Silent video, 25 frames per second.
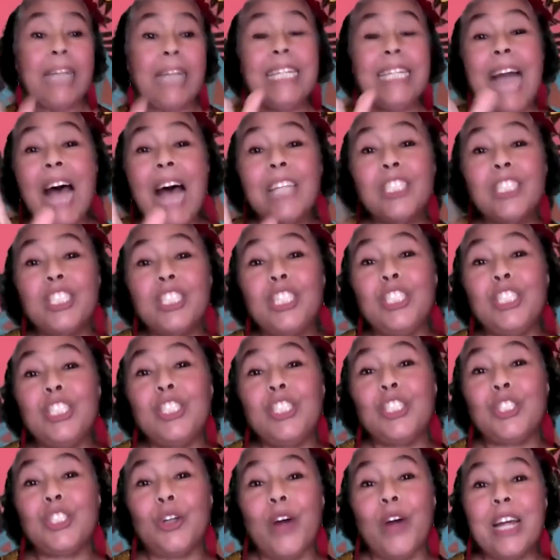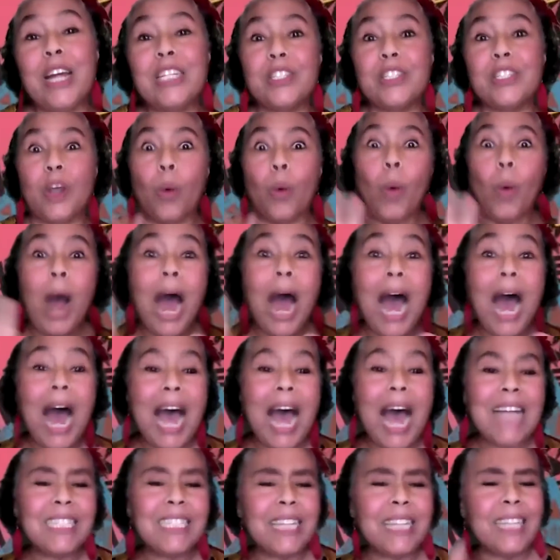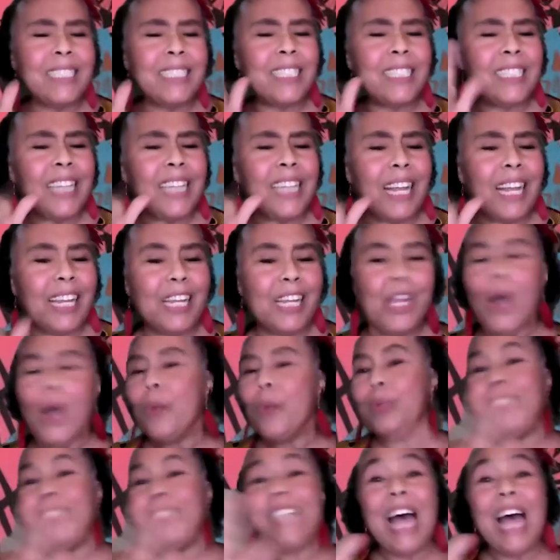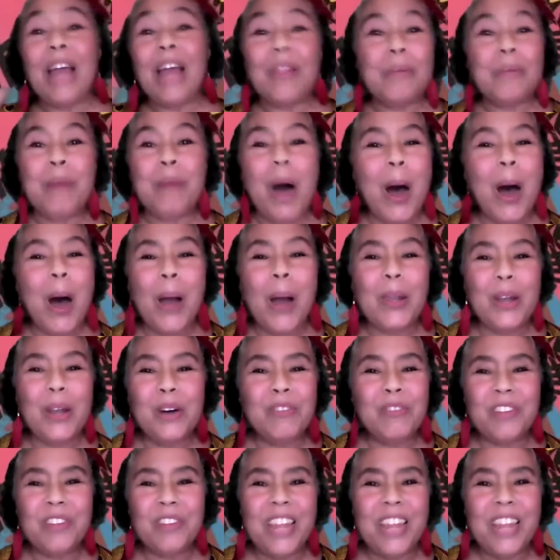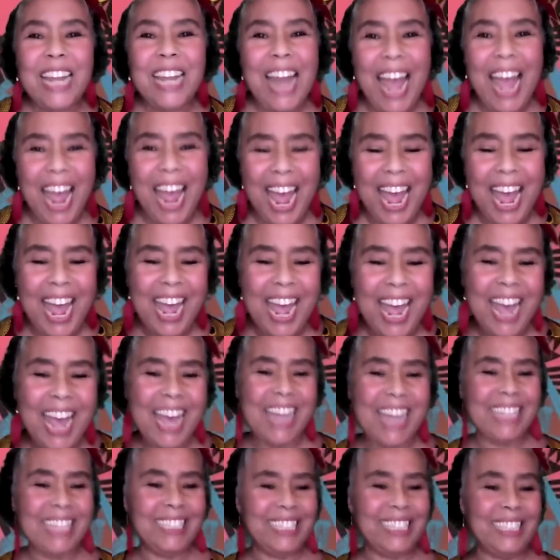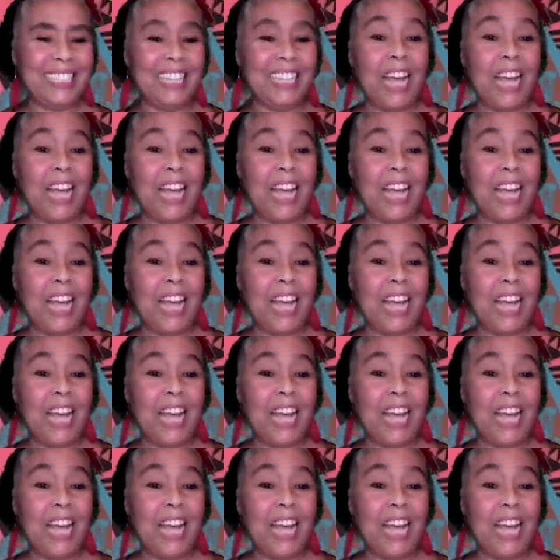Anansi stories are wise and silly. We tell them all over the land.